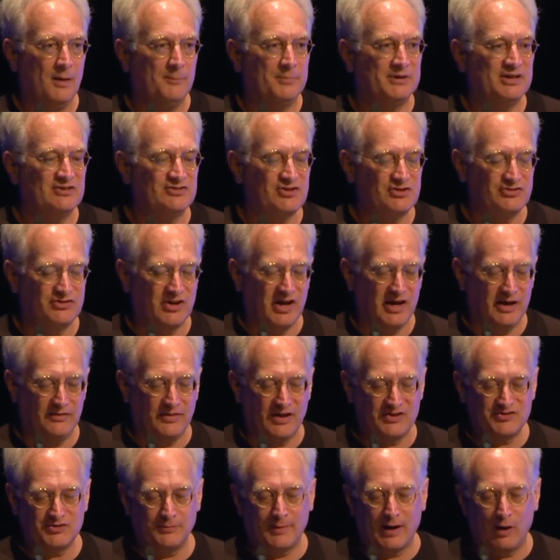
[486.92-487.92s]
But as I say,
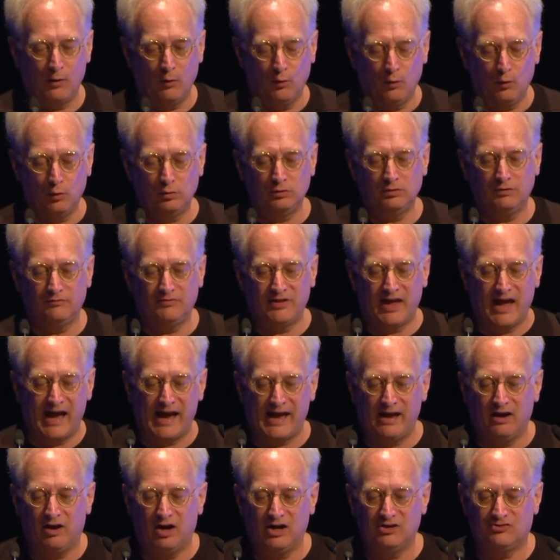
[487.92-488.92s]
that's about all of the
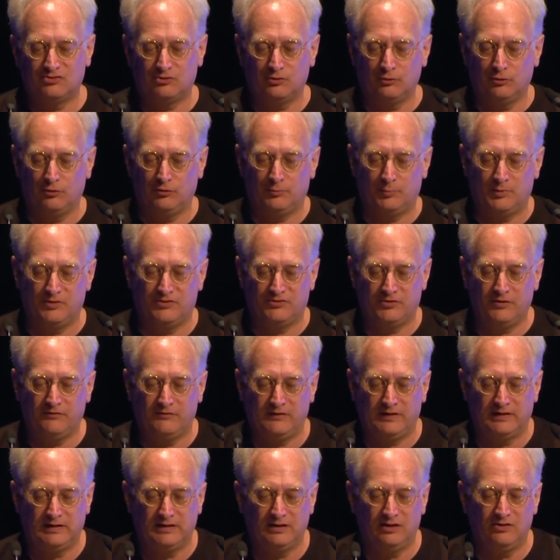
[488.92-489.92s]
AI tools
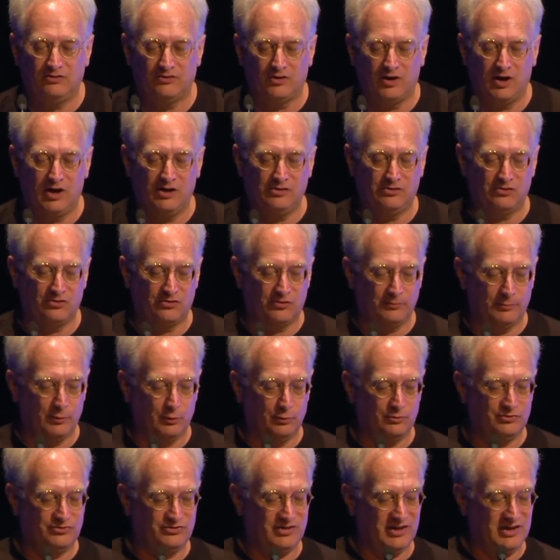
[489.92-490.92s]
specifically designed to
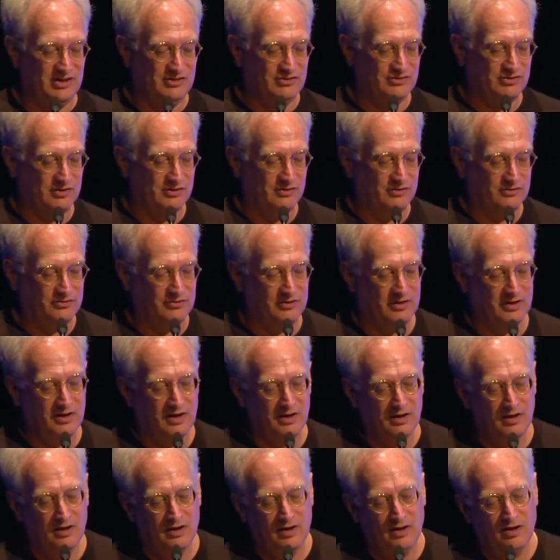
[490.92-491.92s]
support teachers,
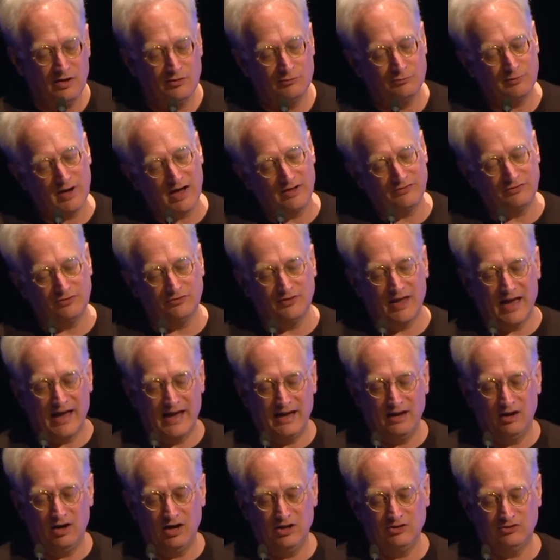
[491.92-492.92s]
rather than
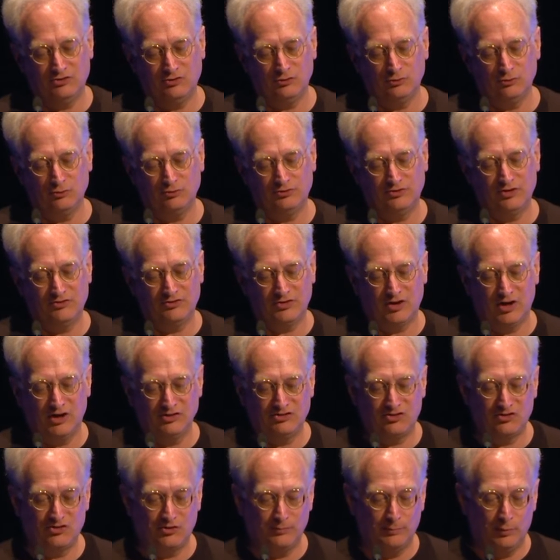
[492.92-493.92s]
AI tools
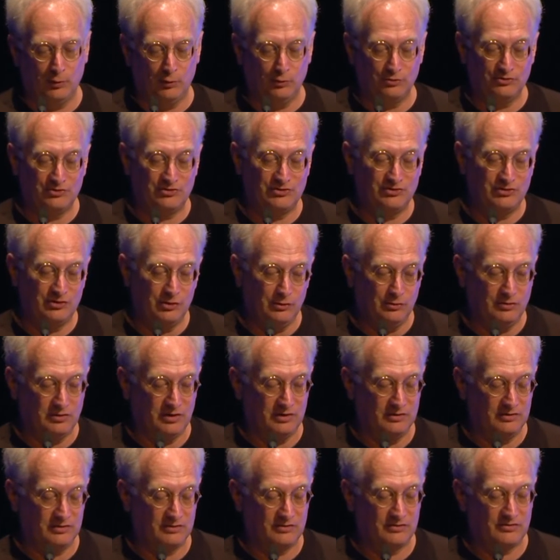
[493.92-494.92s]
designed to support
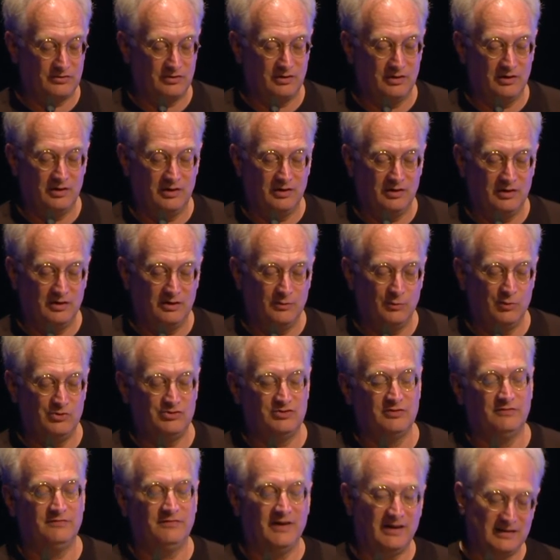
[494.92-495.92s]
students,
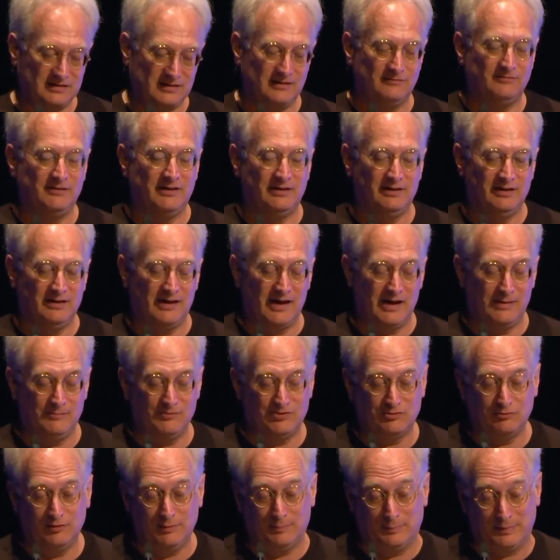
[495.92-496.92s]
which effectively aim
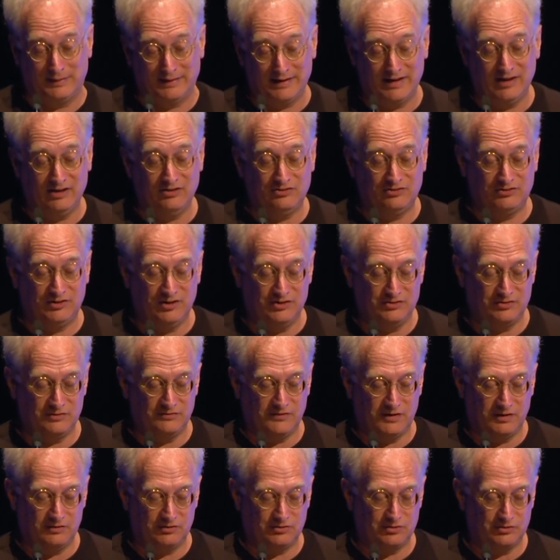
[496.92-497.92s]
to replace teacher
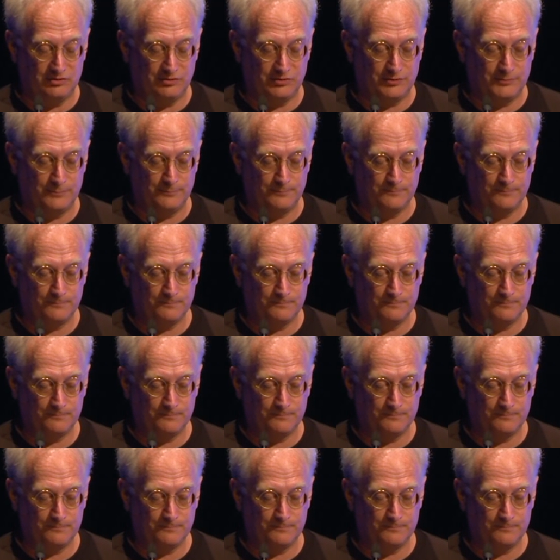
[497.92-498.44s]
functions.